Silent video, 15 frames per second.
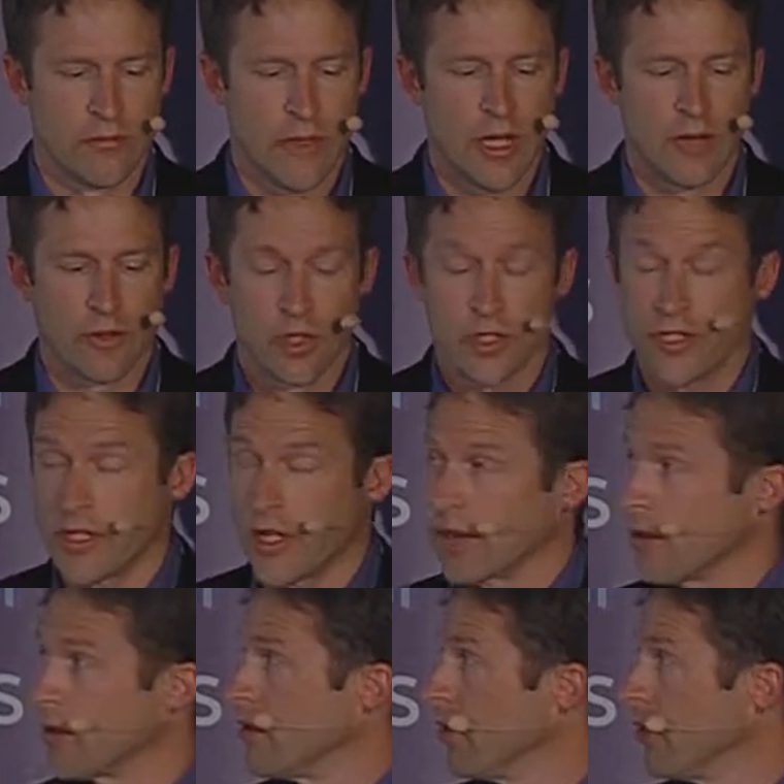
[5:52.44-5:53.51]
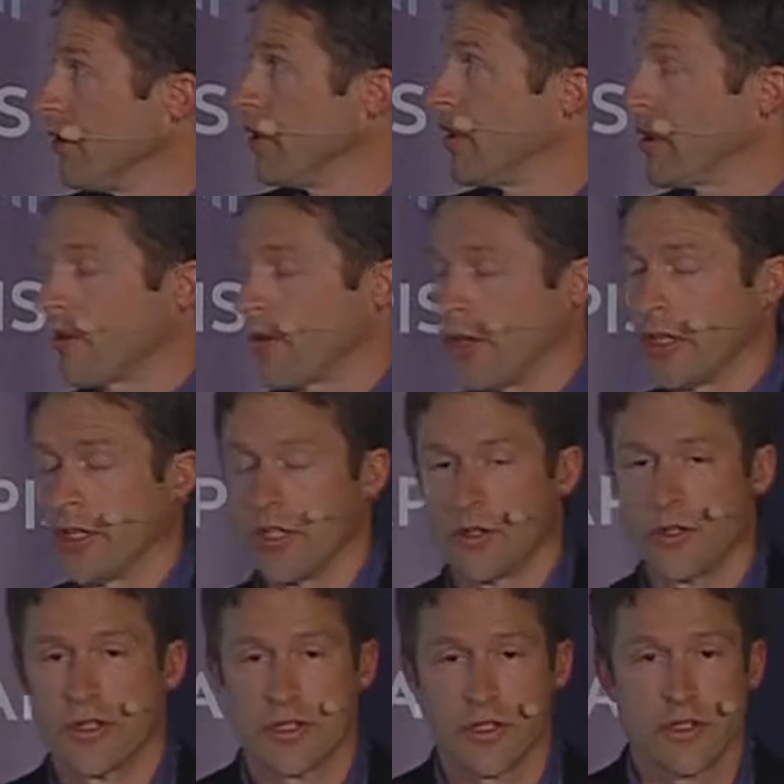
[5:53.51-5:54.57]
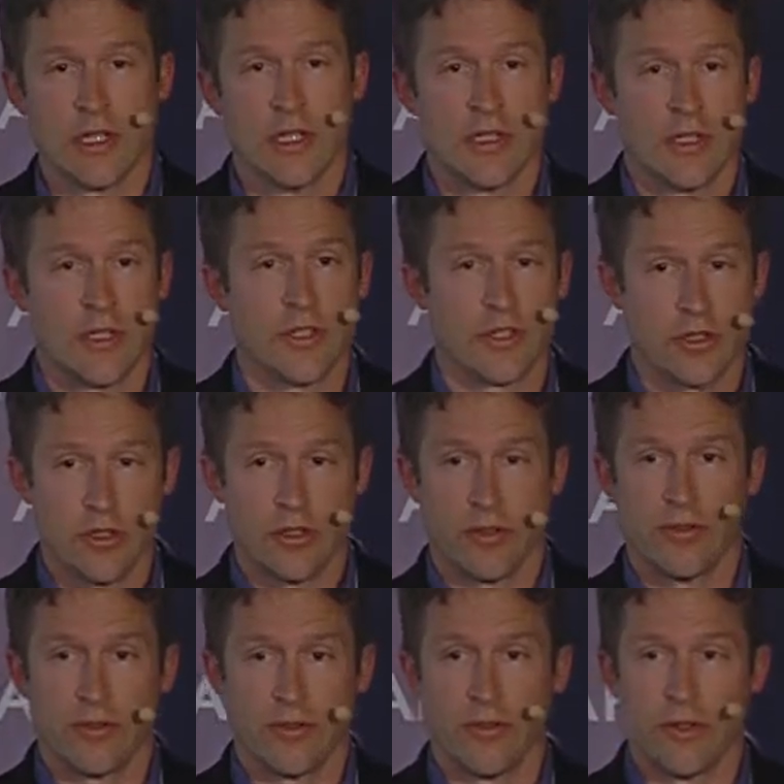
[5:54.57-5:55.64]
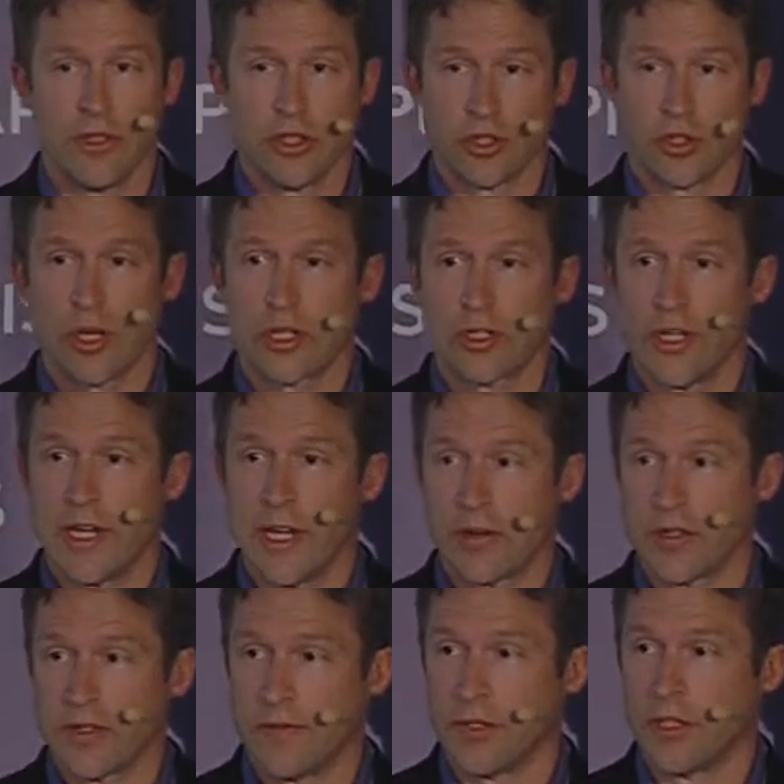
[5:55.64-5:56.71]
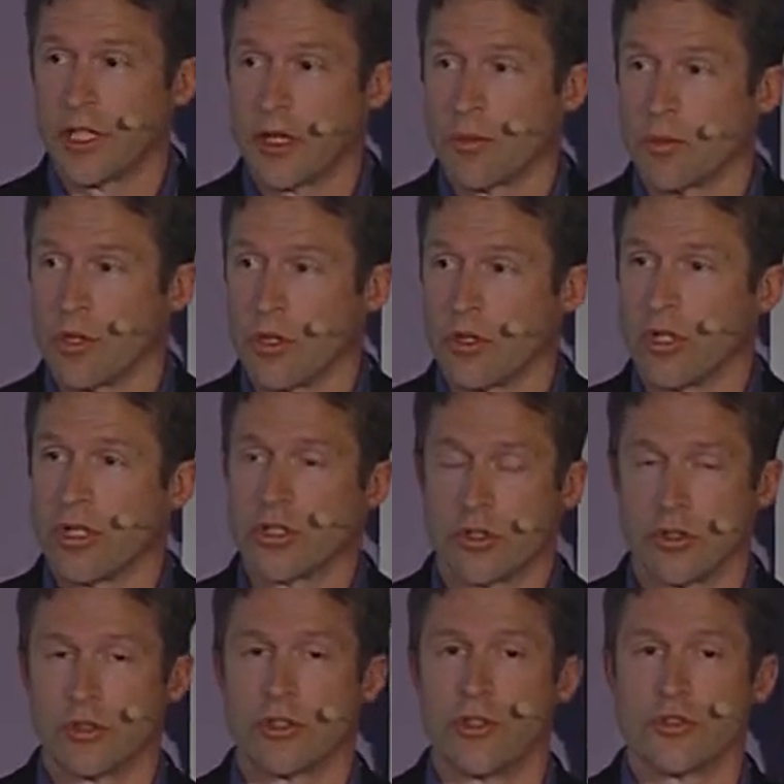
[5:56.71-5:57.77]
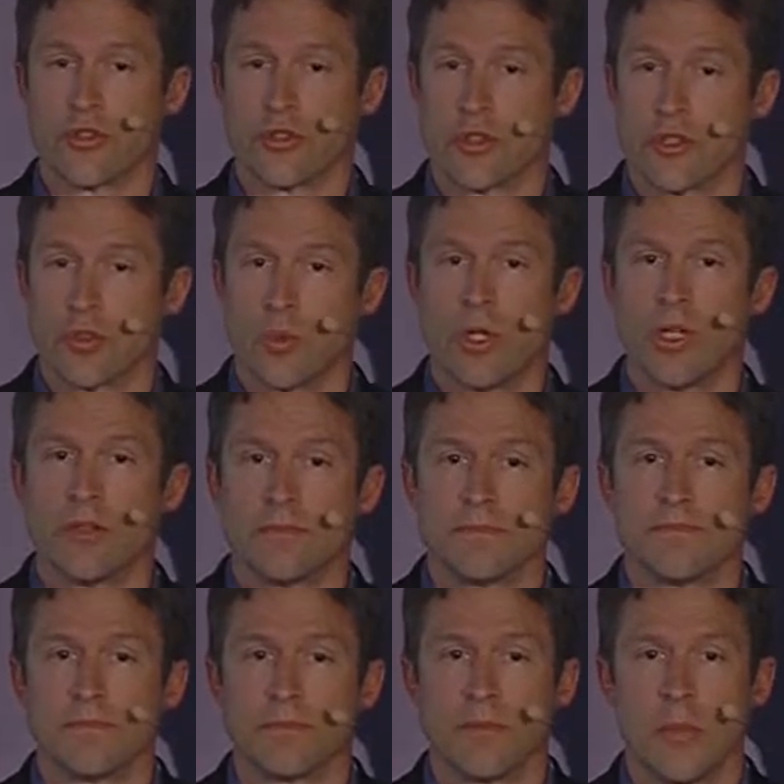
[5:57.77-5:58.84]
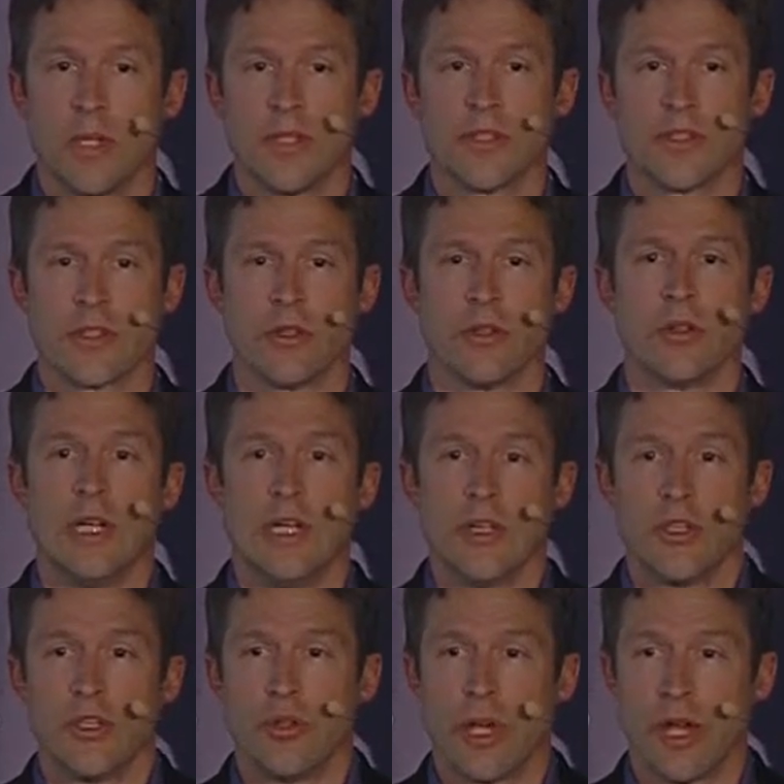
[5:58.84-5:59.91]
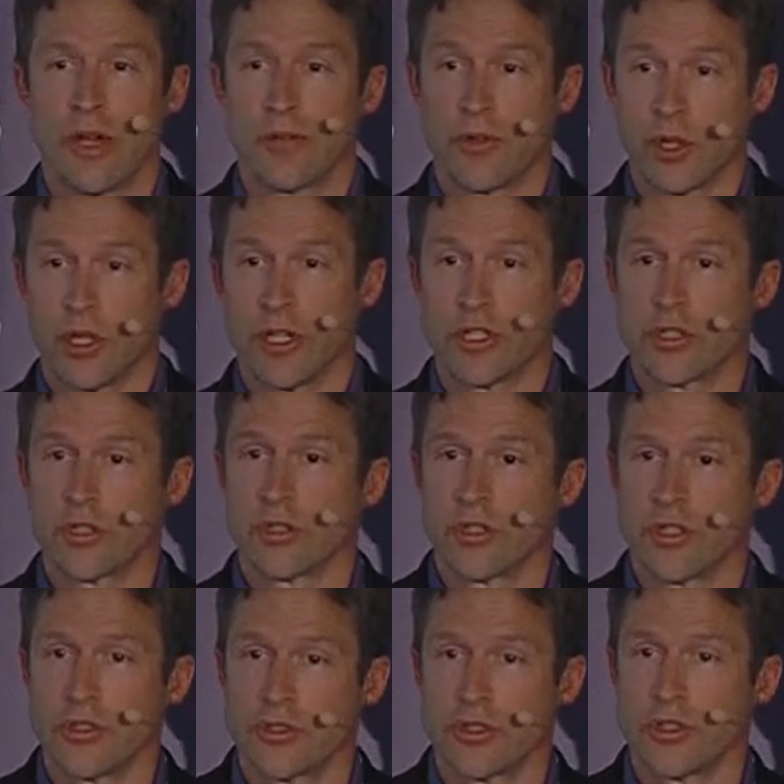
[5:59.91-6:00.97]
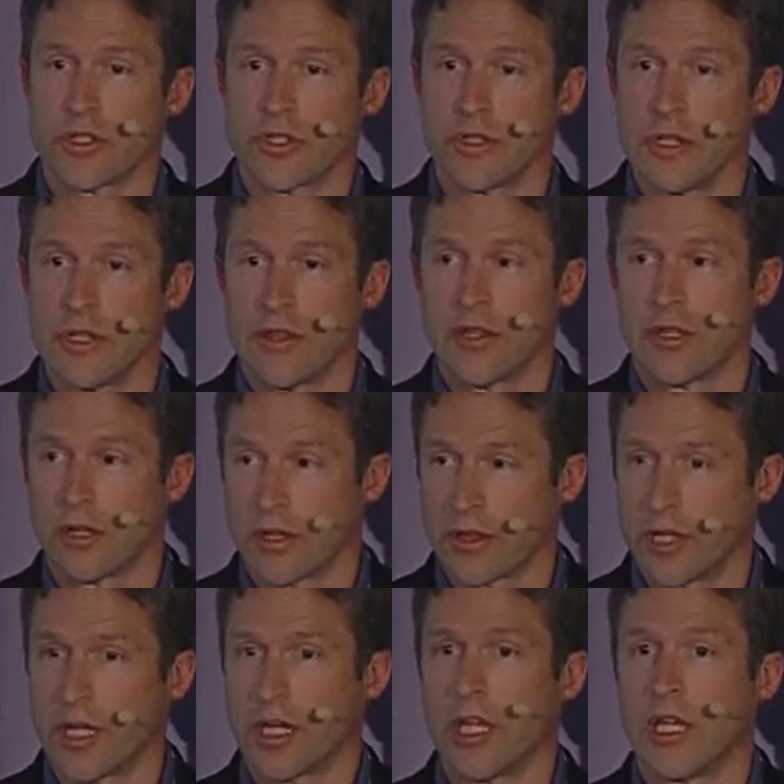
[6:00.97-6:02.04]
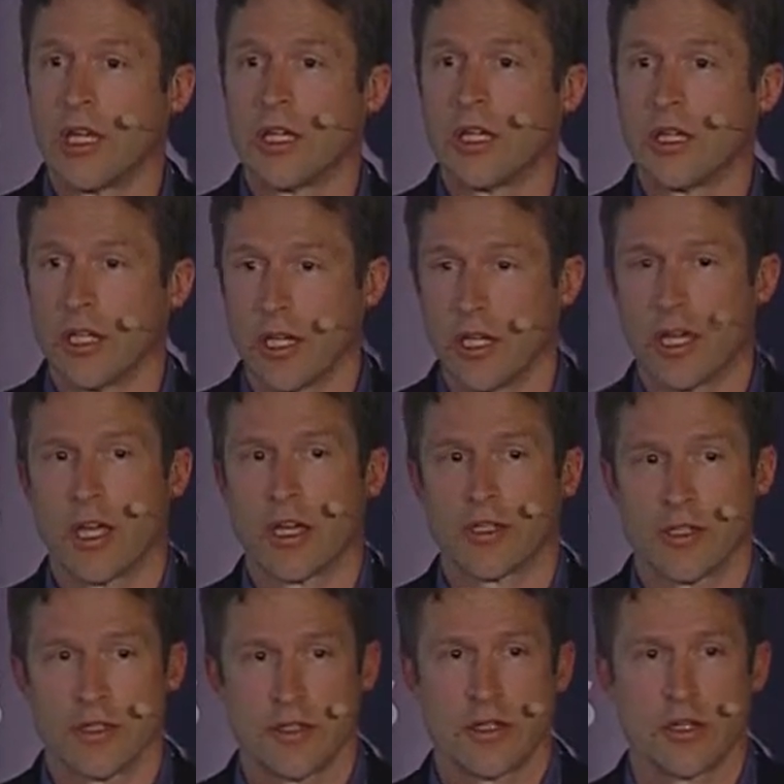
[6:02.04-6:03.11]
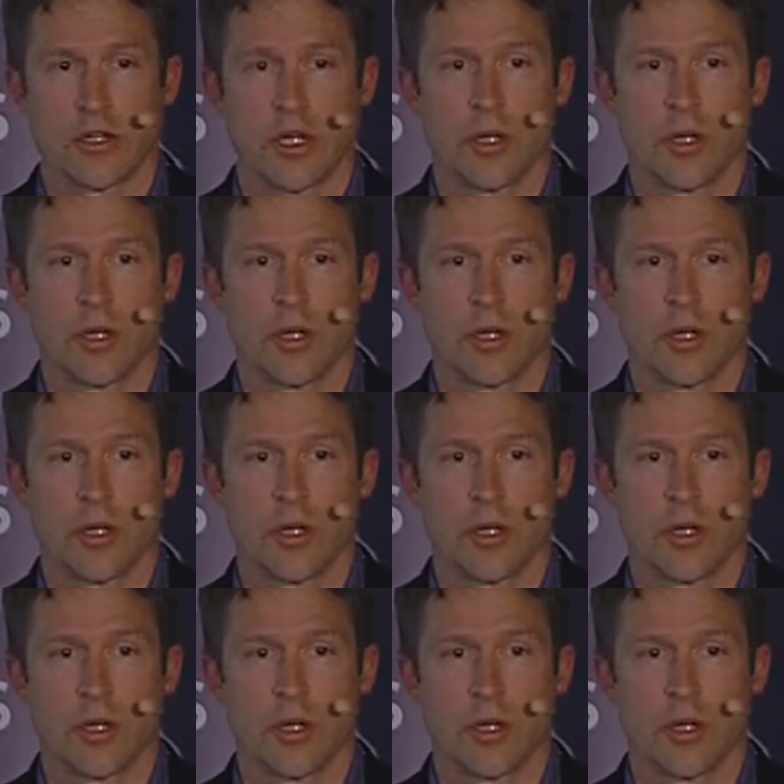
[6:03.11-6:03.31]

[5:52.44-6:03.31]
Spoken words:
Of course, the other thing to notice is your directory now is filling up with your internal users as well. And so you now have your internal users that are authenticating and getting access into your